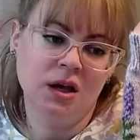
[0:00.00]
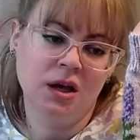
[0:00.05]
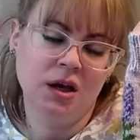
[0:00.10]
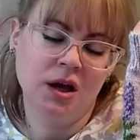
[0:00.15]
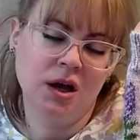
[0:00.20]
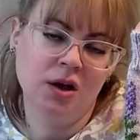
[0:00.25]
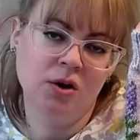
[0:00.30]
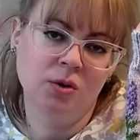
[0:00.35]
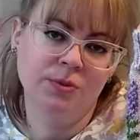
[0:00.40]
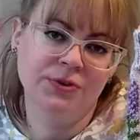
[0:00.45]

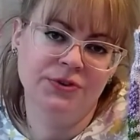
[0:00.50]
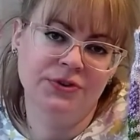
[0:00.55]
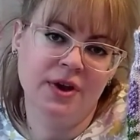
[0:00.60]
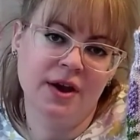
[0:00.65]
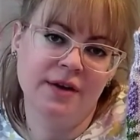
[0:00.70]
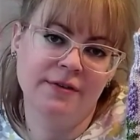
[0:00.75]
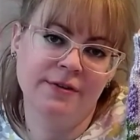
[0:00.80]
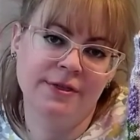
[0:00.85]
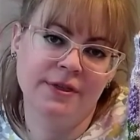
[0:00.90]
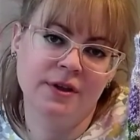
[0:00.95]
I almost
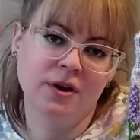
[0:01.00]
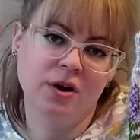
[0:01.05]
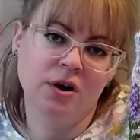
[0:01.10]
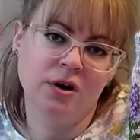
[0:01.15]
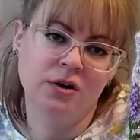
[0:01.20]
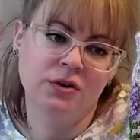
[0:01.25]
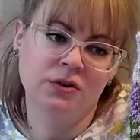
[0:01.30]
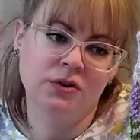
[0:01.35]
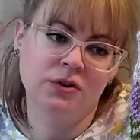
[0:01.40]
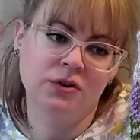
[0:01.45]
haven't the
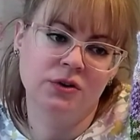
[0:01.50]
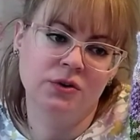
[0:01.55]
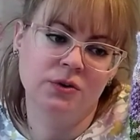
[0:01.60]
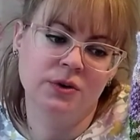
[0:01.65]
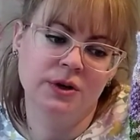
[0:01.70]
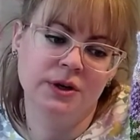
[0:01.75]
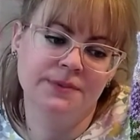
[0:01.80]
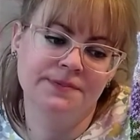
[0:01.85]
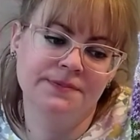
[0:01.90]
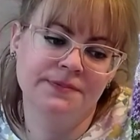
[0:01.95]
heart to do
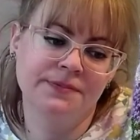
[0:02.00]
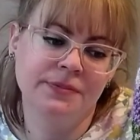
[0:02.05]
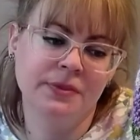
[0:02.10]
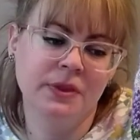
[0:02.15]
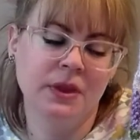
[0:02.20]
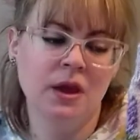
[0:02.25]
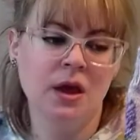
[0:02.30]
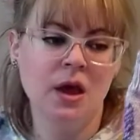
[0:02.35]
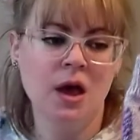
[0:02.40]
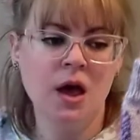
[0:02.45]
it.
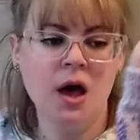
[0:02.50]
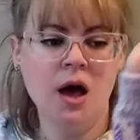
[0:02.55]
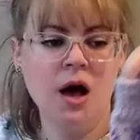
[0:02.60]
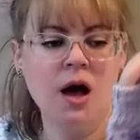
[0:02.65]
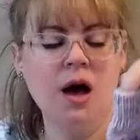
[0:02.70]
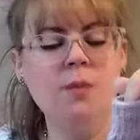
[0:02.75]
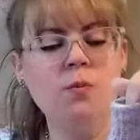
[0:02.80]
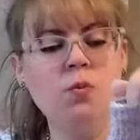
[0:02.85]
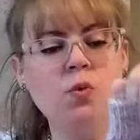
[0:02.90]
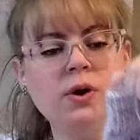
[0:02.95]

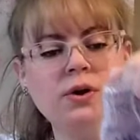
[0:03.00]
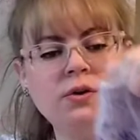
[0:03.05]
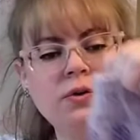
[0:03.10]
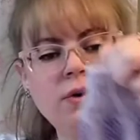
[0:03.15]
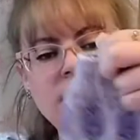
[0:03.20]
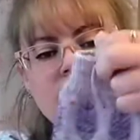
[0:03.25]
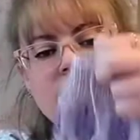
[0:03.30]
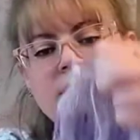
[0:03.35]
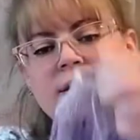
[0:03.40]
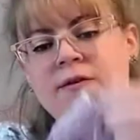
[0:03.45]
I'm
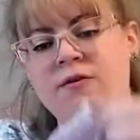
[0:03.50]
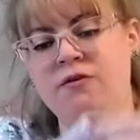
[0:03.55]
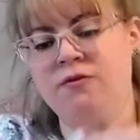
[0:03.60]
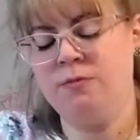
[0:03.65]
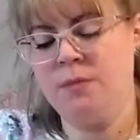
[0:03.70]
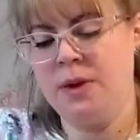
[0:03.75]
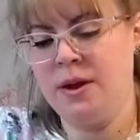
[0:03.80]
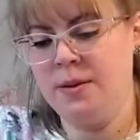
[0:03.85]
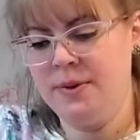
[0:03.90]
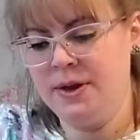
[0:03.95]
wondering if
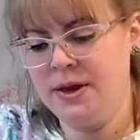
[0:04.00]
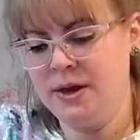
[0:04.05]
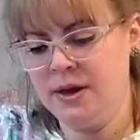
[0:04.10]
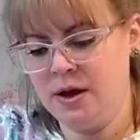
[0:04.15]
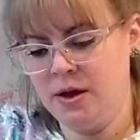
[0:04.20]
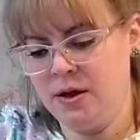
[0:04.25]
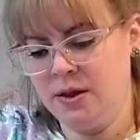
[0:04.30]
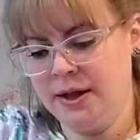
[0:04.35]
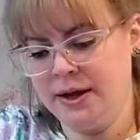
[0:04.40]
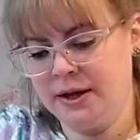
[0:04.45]
maybe
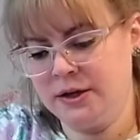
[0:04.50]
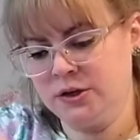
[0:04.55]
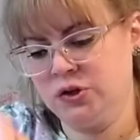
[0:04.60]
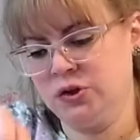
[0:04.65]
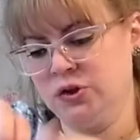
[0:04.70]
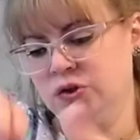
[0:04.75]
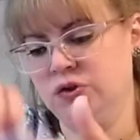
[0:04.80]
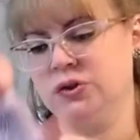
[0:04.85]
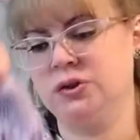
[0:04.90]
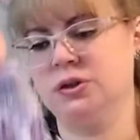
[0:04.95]
I'll
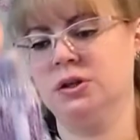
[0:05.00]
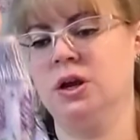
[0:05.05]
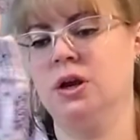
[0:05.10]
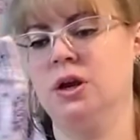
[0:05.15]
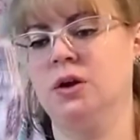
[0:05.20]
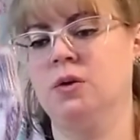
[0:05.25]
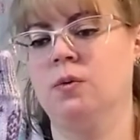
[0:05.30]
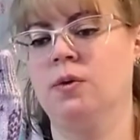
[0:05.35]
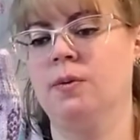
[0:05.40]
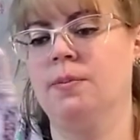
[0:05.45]
actually just
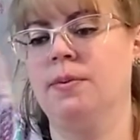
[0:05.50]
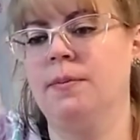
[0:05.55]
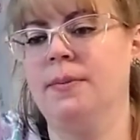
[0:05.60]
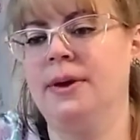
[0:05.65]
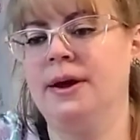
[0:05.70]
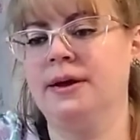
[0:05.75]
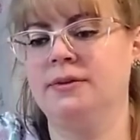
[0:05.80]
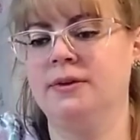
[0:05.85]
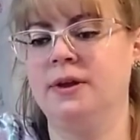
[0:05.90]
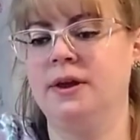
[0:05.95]
like rip it
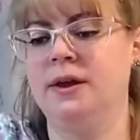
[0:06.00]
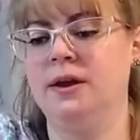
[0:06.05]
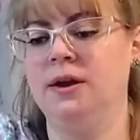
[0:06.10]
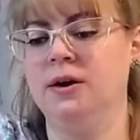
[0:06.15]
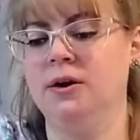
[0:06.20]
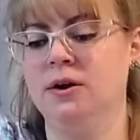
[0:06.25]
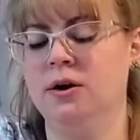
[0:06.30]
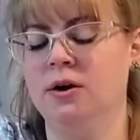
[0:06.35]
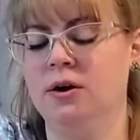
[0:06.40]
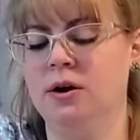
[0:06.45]
back to
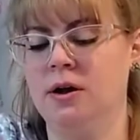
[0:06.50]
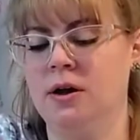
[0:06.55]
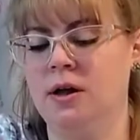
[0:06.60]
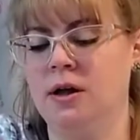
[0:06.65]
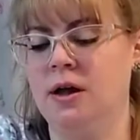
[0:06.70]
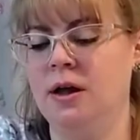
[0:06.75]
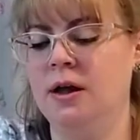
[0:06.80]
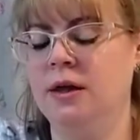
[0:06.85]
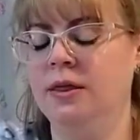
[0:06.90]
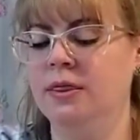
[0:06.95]
here,
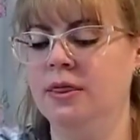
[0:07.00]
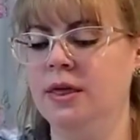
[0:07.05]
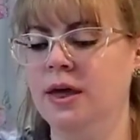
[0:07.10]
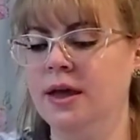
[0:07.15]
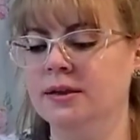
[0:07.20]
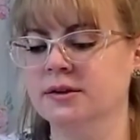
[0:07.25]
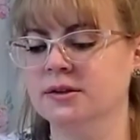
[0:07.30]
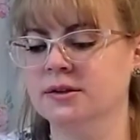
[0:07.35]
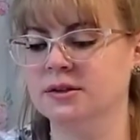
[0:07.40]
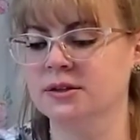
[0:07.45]
and
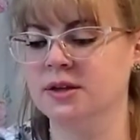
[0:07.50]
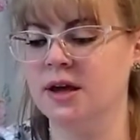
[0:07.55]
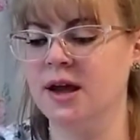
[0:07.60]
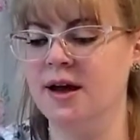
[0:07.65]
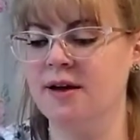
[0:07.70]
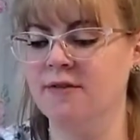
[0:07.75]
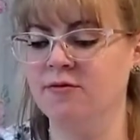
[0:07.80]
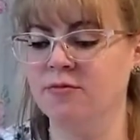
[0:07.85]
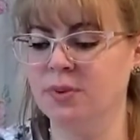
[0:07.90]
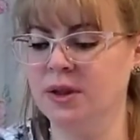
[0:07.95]
then since I
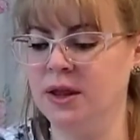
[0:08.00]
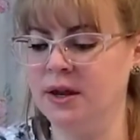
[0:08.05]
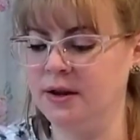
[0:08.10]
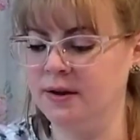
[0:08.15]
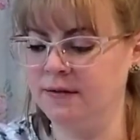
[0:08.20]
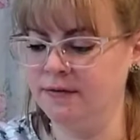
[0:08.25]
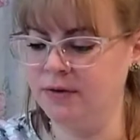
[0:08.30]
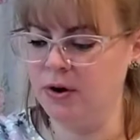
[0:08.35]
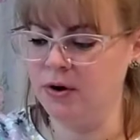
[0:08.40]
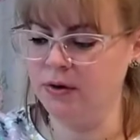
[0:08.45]
have plenty
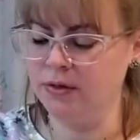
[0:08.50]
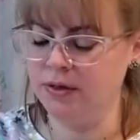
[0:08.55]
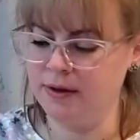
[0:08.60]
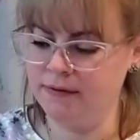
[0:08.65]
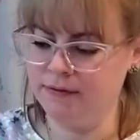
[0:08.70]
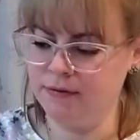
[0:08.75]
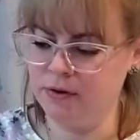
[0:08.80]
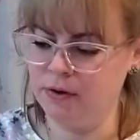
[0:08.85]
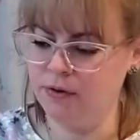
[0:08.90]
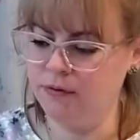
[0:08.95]
of yarn
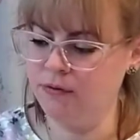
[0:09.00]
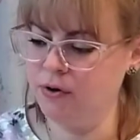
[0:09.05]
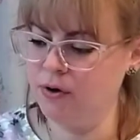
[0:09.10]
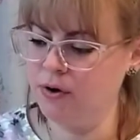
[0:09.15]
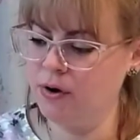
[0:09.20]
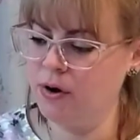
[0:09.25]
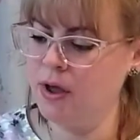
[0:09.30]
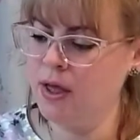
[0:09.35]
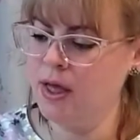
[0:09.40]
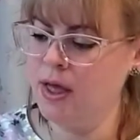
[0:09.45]
left
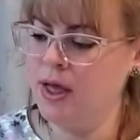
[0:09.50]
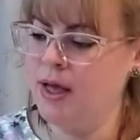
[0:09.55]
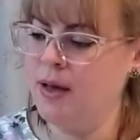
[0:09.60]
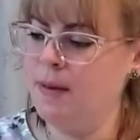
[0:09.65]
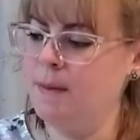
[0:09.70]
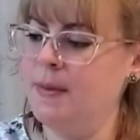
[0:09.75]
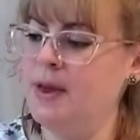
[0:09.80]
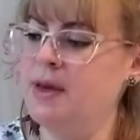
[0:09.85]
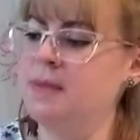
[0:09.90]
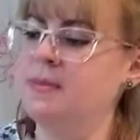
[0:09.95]
over,
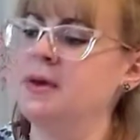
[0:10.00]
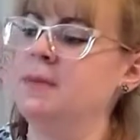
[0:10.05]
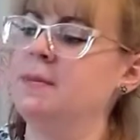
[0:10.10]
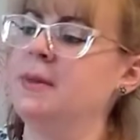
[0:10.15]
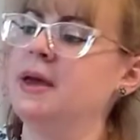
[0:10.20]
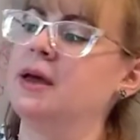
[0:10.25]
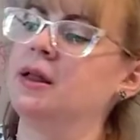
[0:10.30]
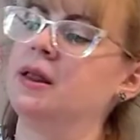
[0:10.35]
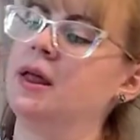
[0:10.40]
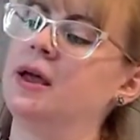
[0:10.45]
maybe
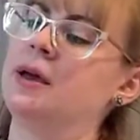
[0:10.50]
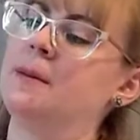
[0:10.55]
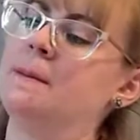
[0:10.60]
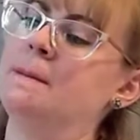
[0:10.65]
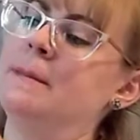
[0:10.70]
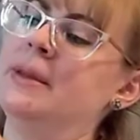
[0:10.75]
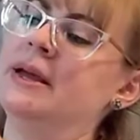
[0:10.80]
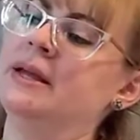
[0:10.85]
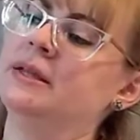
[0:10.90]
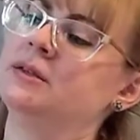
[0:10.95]
make like
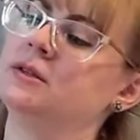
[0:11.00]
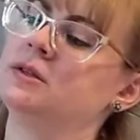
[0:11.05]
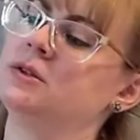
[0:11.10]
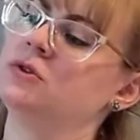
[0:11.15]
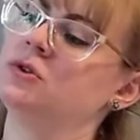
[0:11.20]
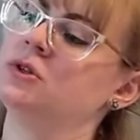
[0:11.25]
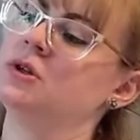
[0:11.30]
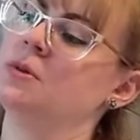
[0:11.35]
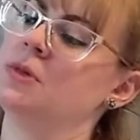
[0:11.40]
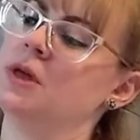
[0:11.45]
mitts or
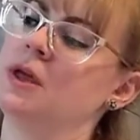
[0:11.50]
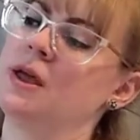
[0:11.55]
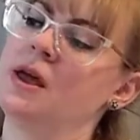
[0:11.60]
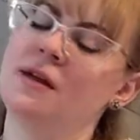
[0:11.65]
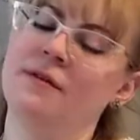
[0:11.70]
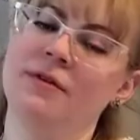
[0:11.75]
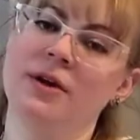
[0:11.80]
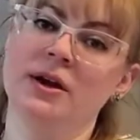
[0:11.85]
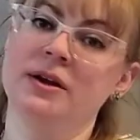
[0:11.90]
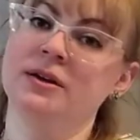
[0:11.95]
something out
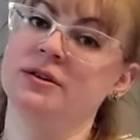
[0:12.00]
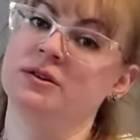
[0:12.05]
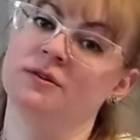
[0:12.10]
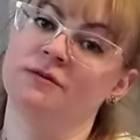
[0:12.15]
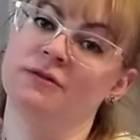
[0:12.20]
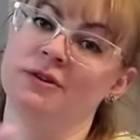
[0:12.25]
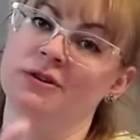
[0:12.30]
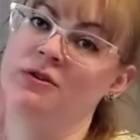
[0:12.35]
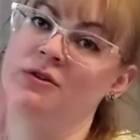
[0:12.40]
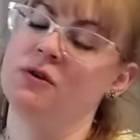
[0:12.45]
of it, because
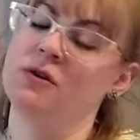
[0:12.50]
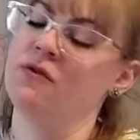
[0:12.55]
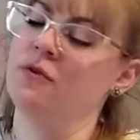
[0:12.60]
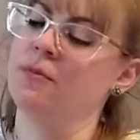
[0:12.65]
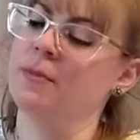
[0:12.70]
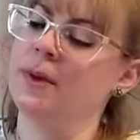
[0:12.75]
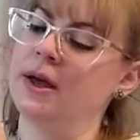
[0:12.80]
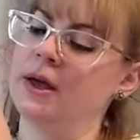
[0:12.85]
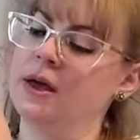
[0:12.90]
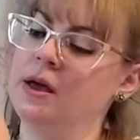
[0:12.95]
it fits over
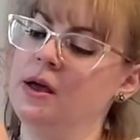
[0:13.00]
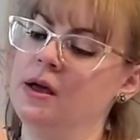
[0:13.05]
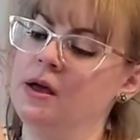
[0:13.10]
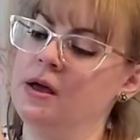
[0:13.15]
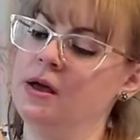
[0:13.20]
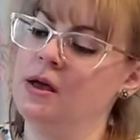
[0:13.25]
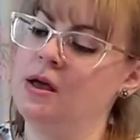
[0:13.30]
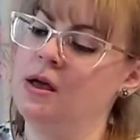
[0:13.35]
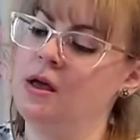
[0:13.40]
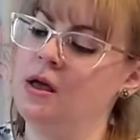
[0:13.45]
my
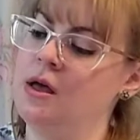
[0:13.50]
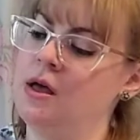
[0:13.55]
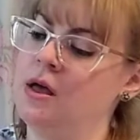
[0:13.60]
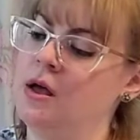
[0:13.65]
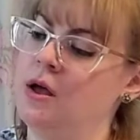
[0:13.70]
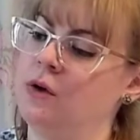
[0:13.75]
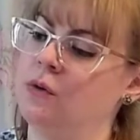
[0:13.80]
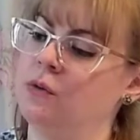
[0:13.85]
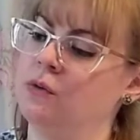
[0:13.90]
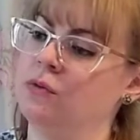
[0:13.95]

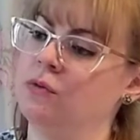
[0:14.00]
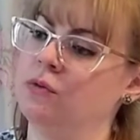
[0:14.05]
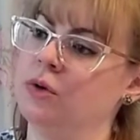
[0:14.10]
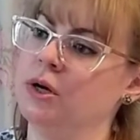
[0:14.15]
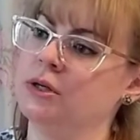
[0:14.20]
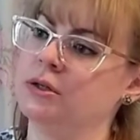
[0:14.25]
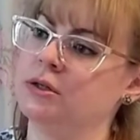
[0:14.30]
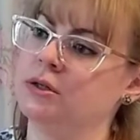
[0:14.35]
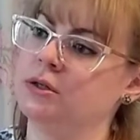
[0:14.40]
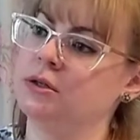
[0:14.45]

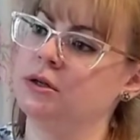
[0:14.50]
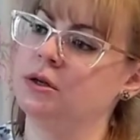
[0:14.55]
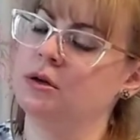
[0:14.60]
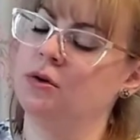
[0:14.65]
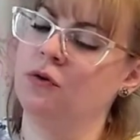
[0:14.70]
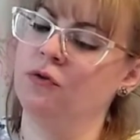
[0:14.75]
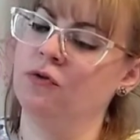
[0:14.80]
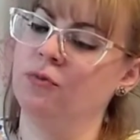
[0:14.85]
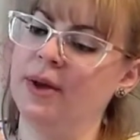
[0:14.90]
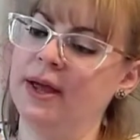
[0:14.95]
wrist,
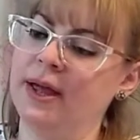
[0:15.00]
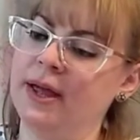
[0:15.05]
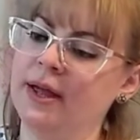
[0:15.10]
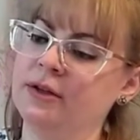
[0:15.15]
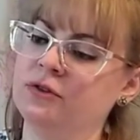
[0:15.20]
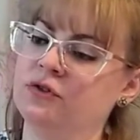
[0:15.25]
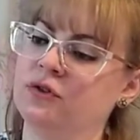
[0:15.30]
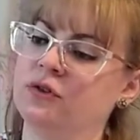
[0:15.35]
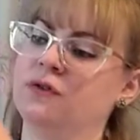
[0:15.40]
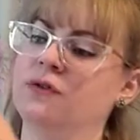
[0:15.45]
over my hand just